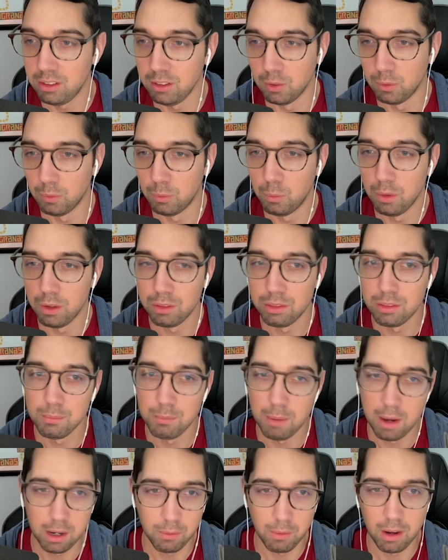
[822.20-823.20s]
too, with
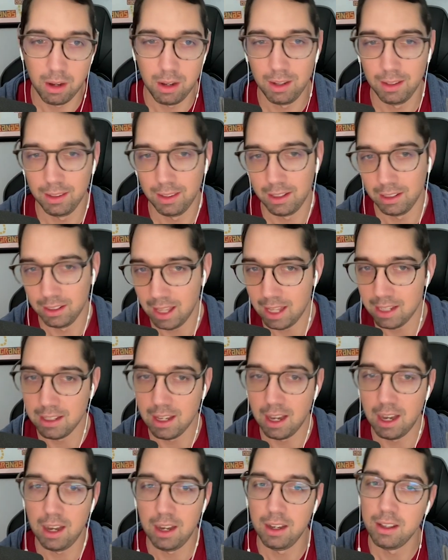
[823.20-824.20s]
Myra and
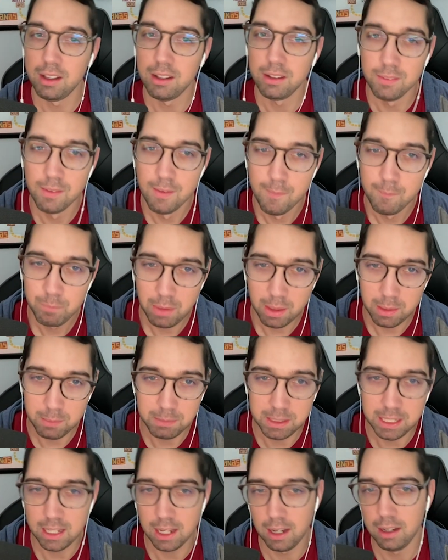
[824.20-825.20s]
Aleñá and, and
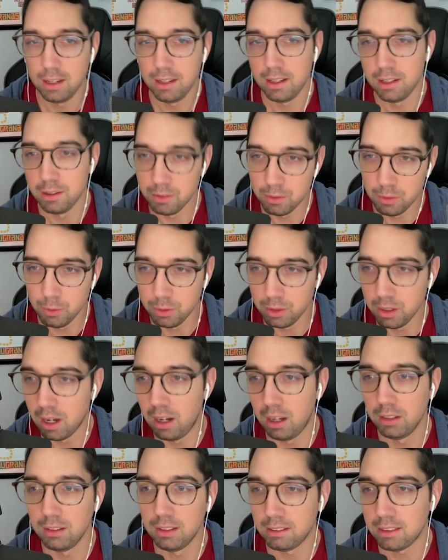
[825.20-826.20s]
Mia and
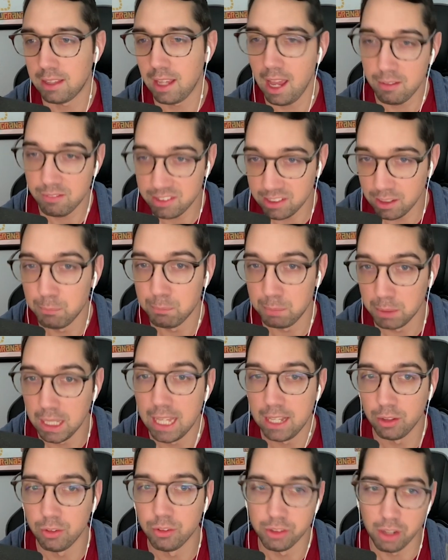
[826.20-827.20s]
Ünal, like they have some
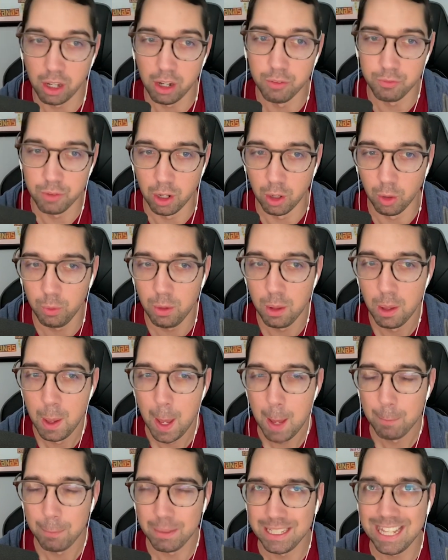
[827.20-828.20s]
players of note,
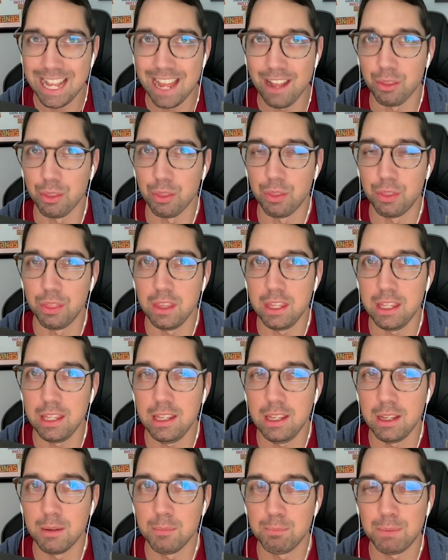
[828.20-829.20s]
but yet yeah.
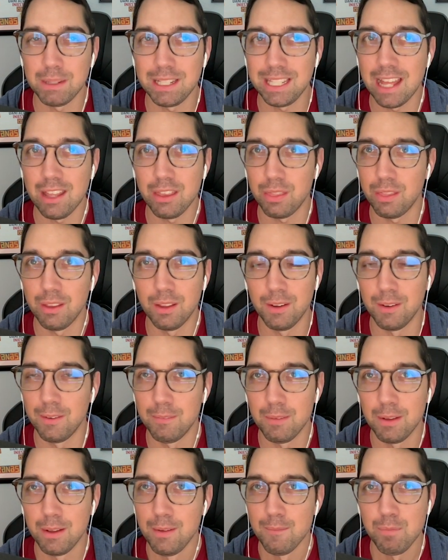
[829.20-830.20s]
the but yet the
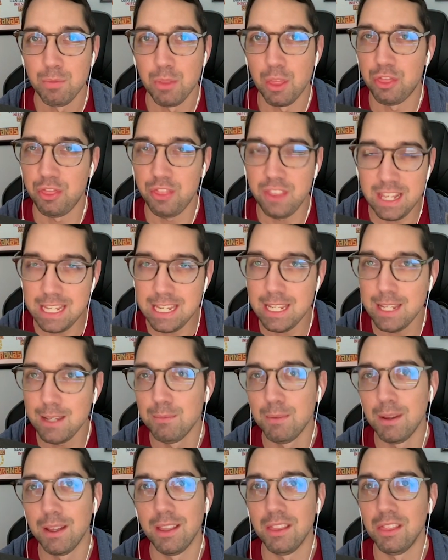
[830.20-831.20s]
the
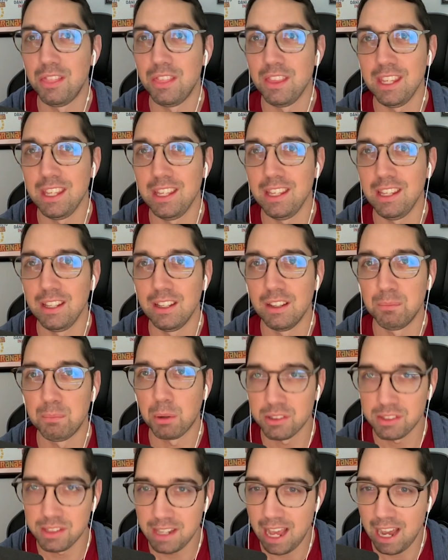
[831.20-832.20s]
theme, the
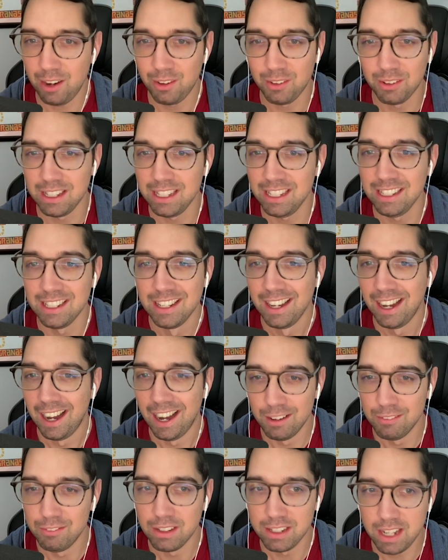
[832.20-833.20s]
personality
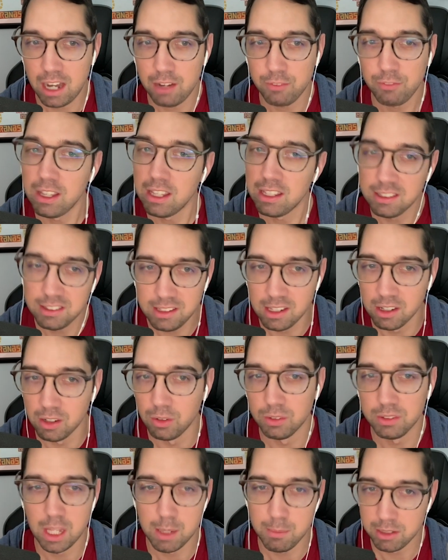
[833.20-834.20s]
of Getafe is
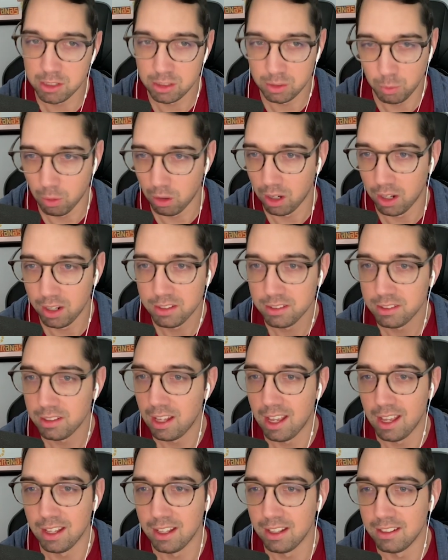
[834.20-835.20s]
still Damian Suarez
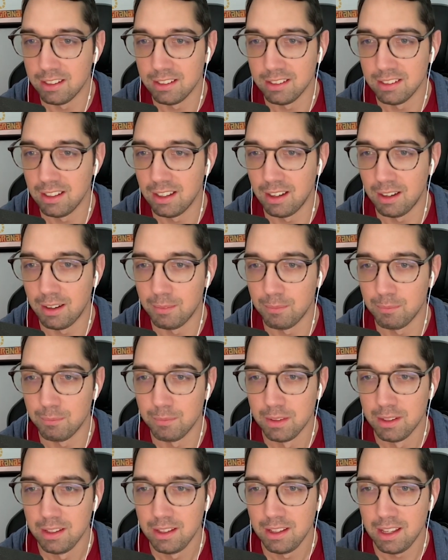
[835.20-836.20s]
and um,
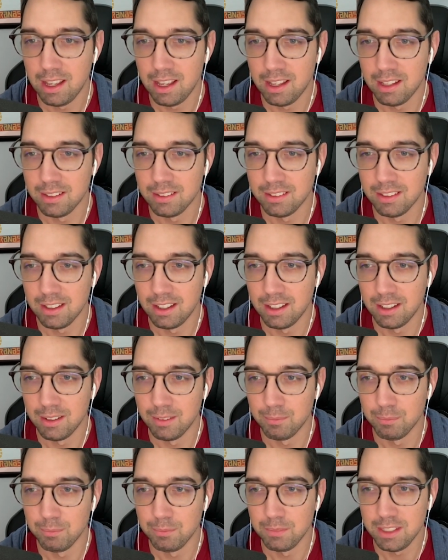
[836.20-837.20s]
mm. and
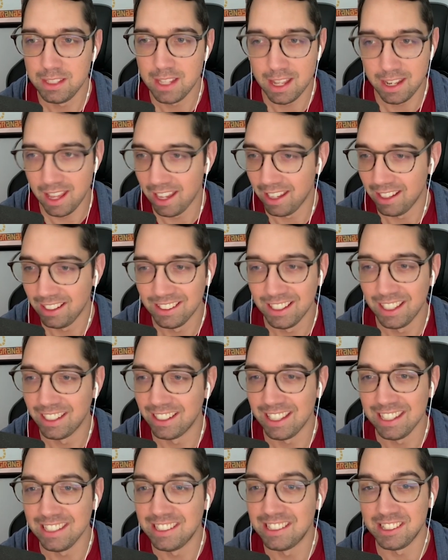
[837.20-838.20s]
um, Djené.
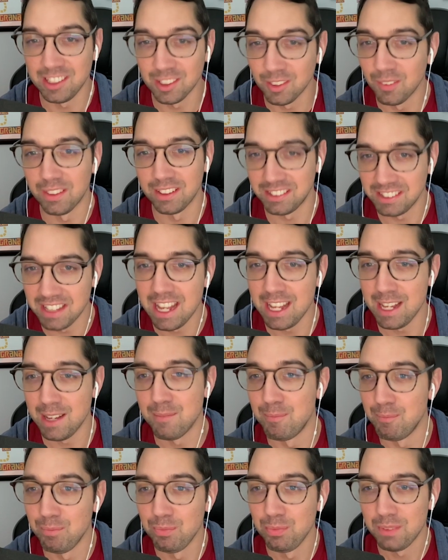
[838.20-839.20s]
Like it's still the
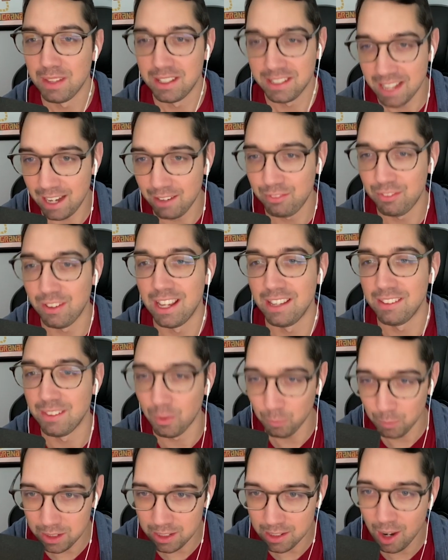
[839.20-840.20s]
same Getafe
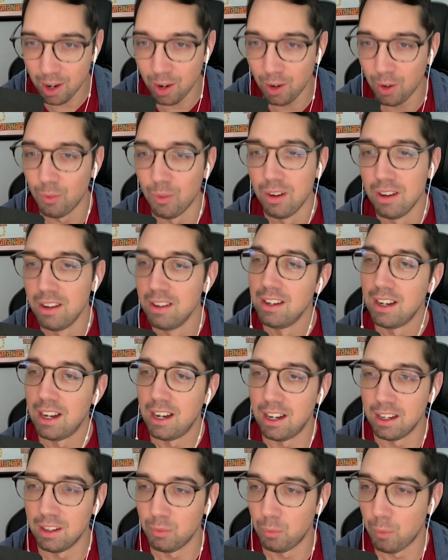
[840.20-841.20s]
that we know.
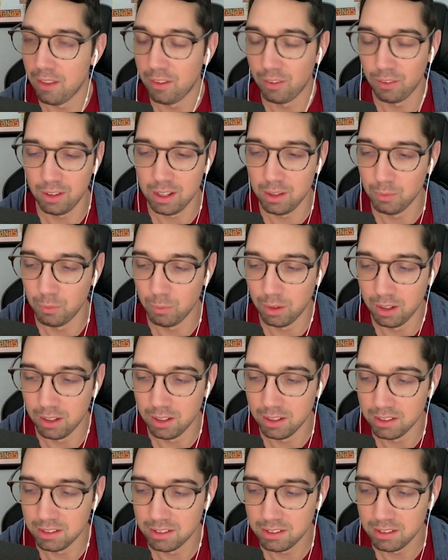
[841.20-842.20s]
Uh, whether it
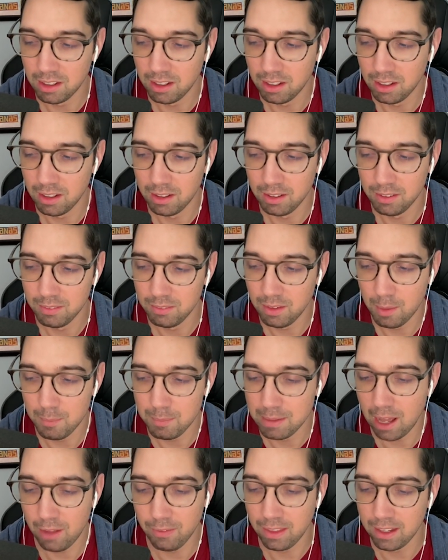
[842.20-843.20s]
was, uh, I
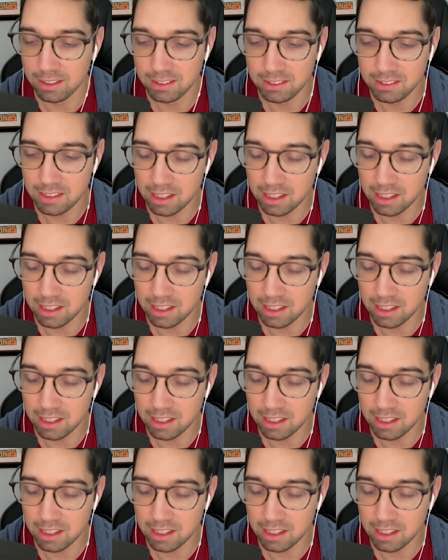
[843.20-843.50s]
mean, now that it's